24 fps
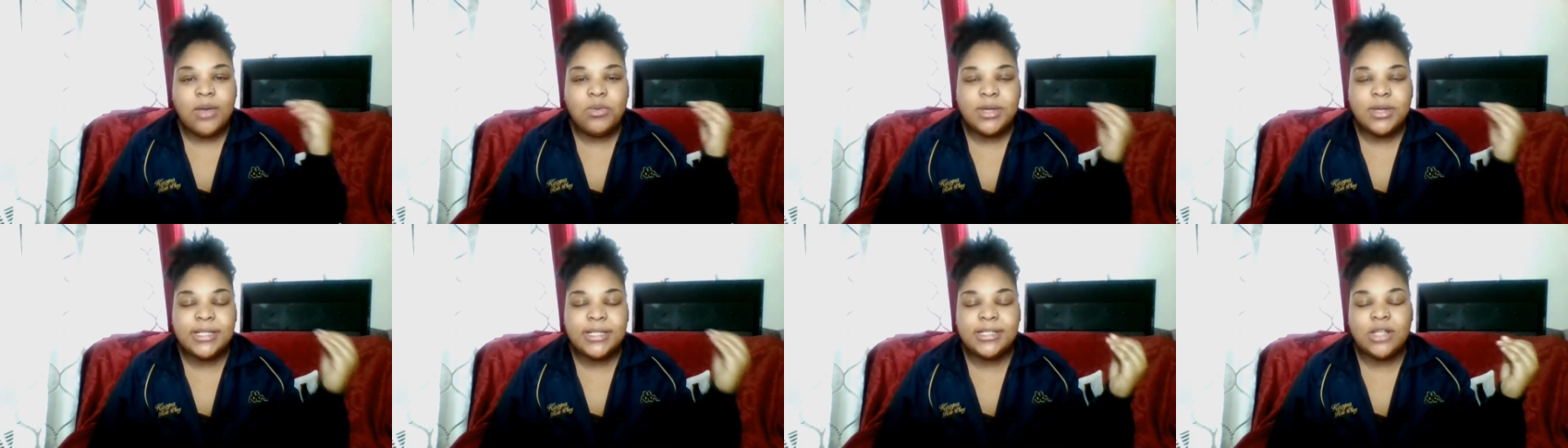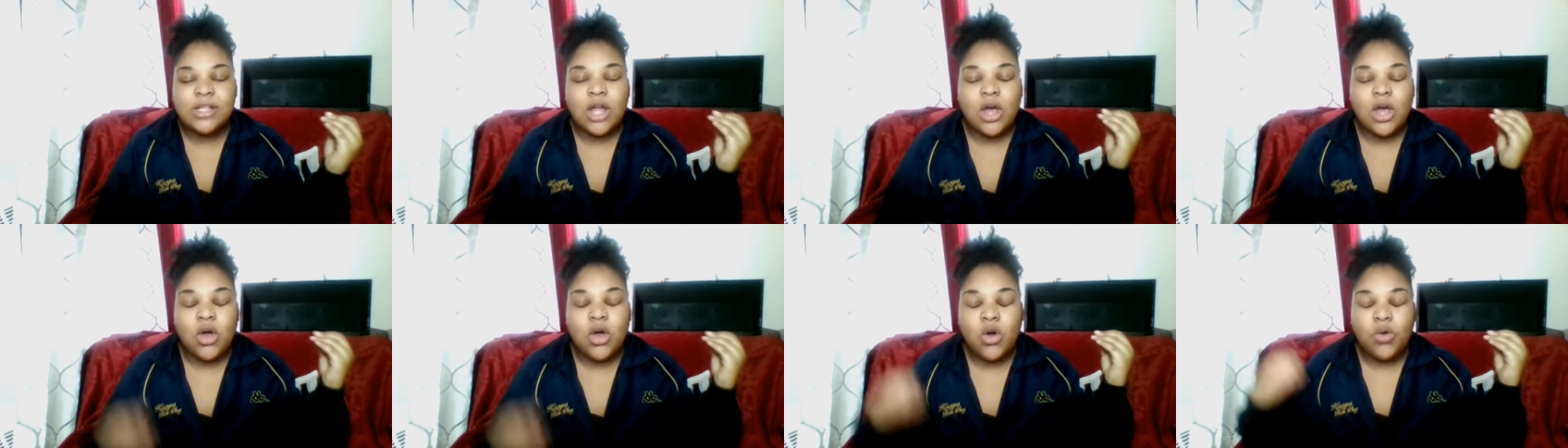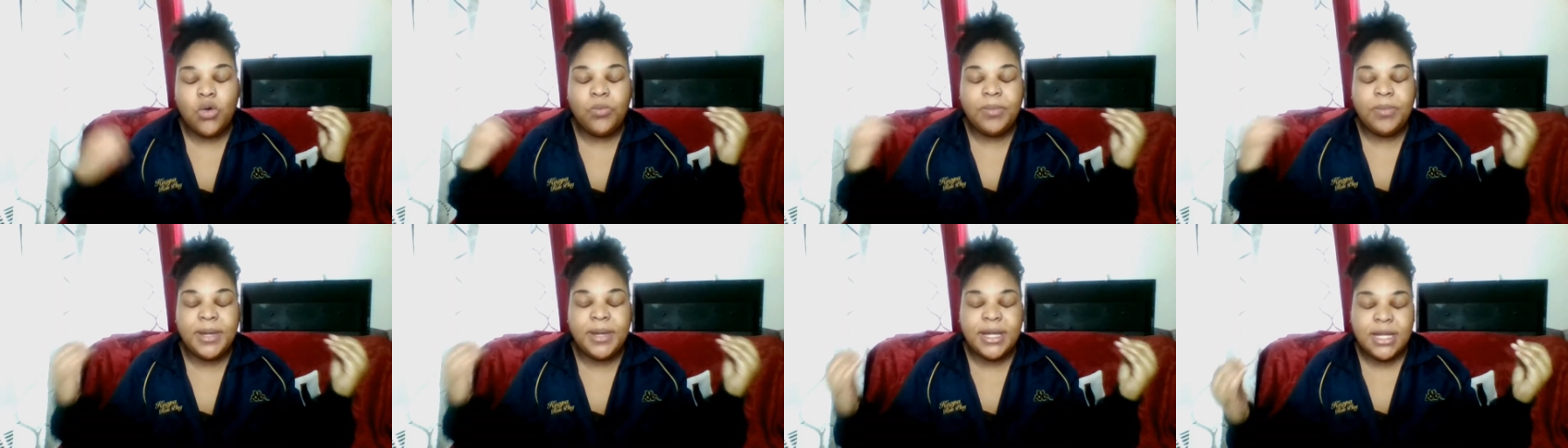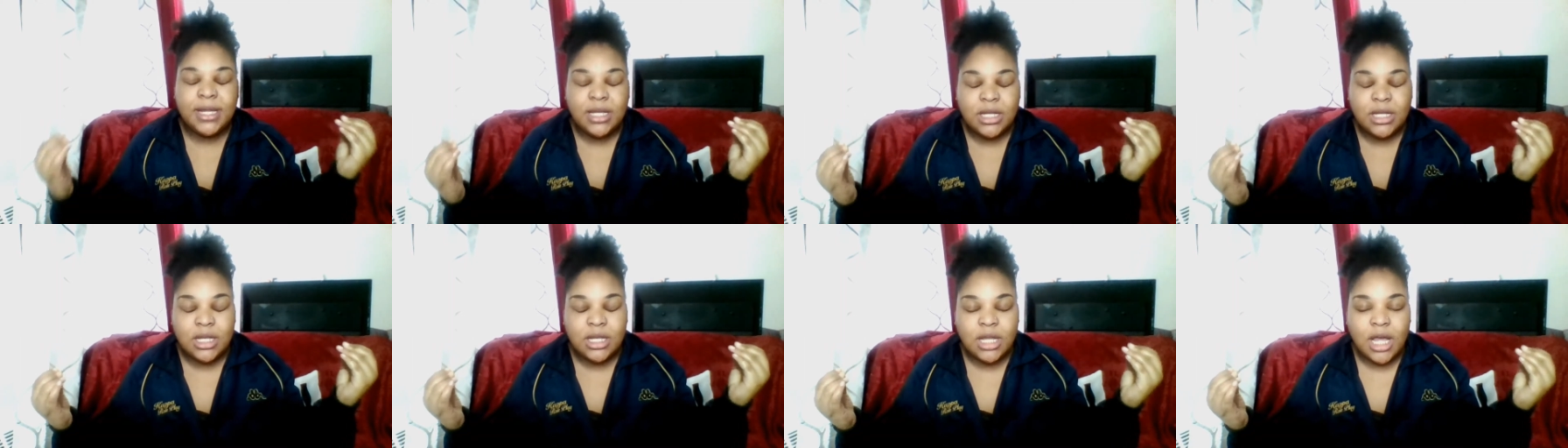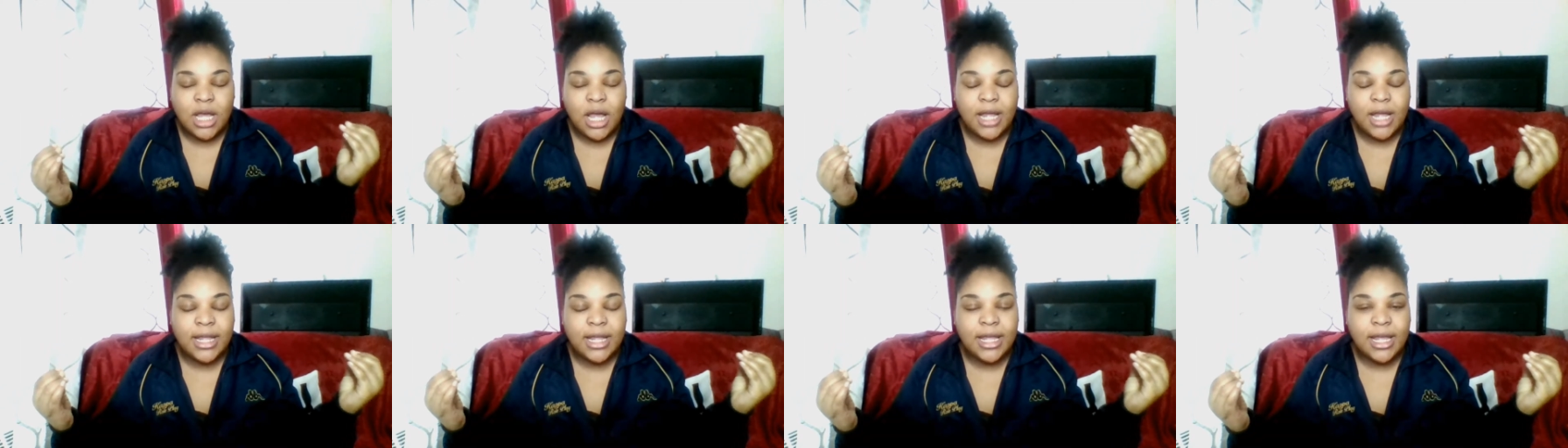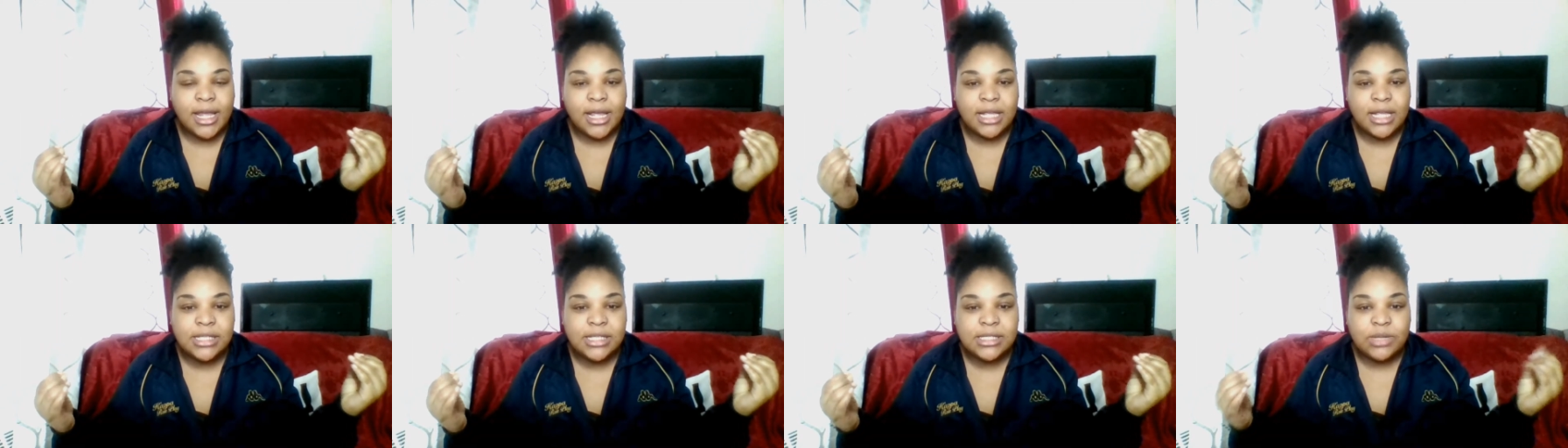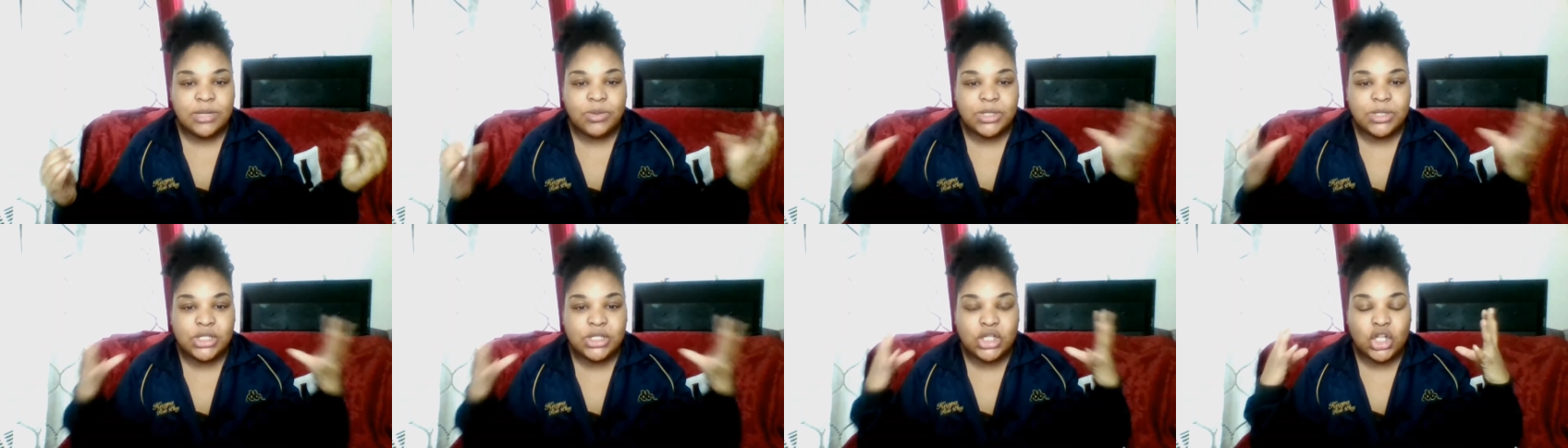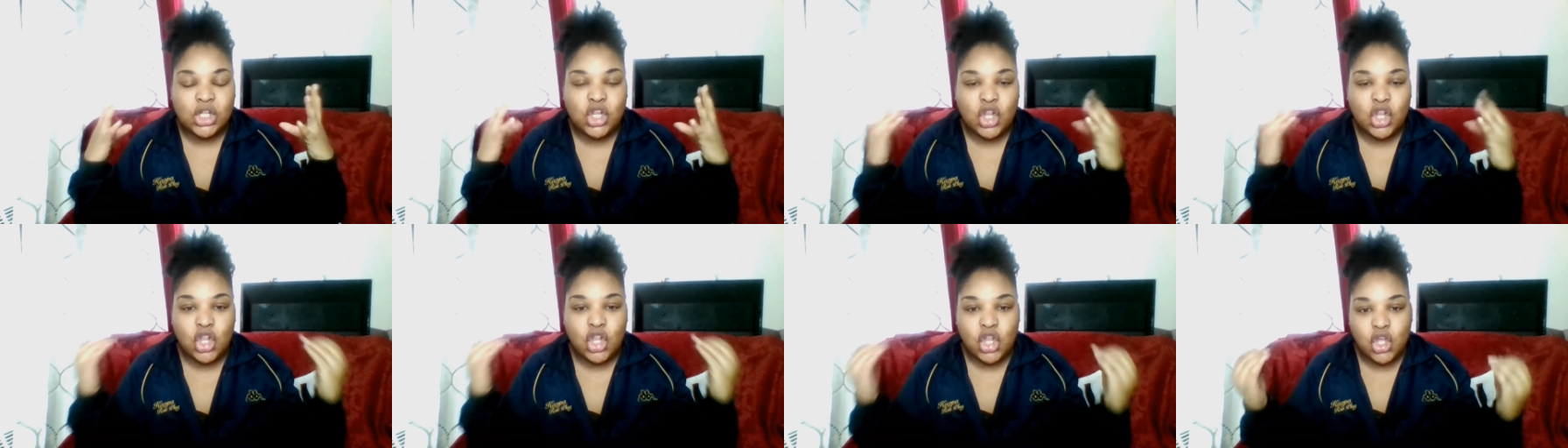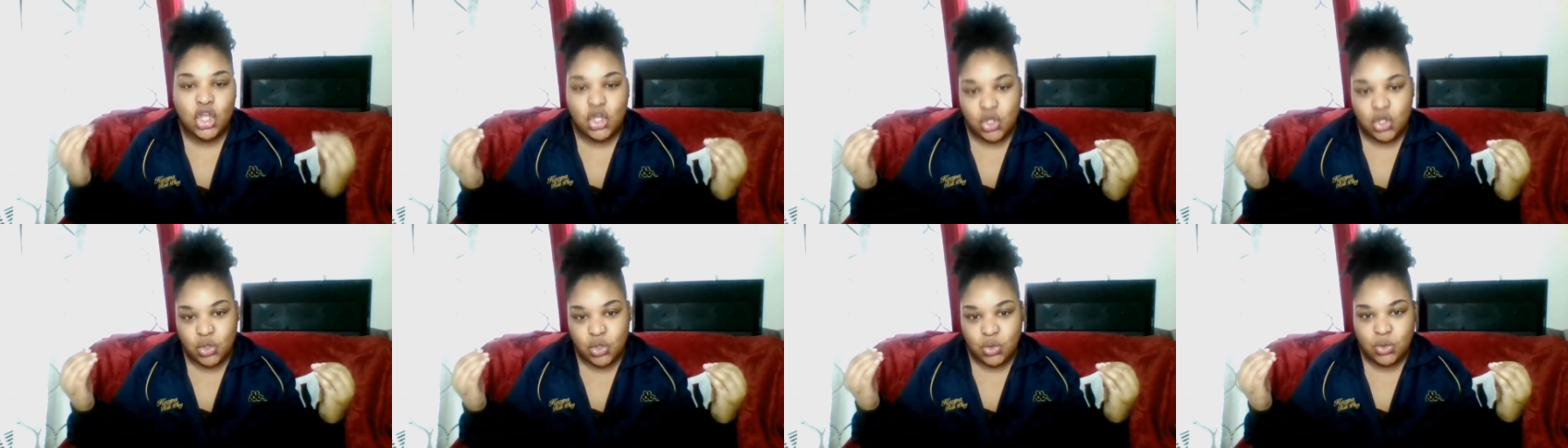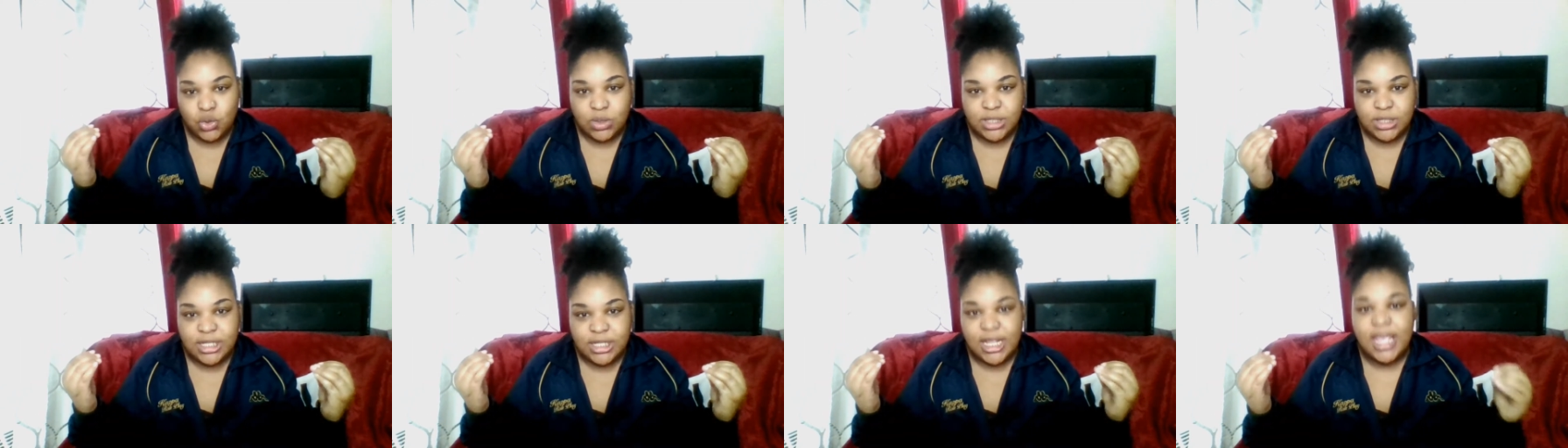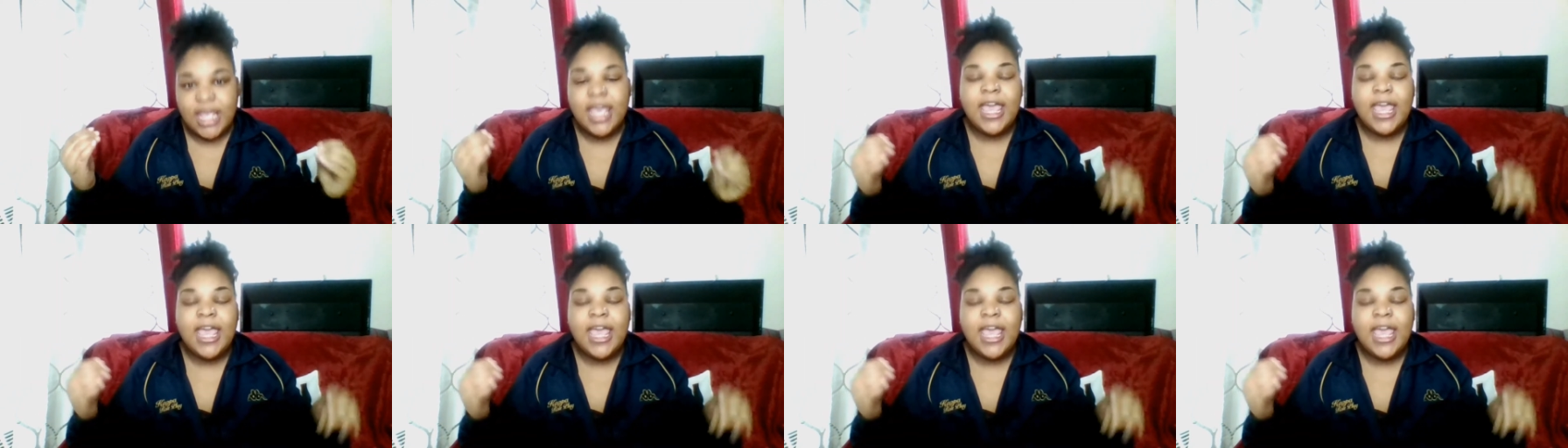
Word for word: was not open, I guess. It was closed.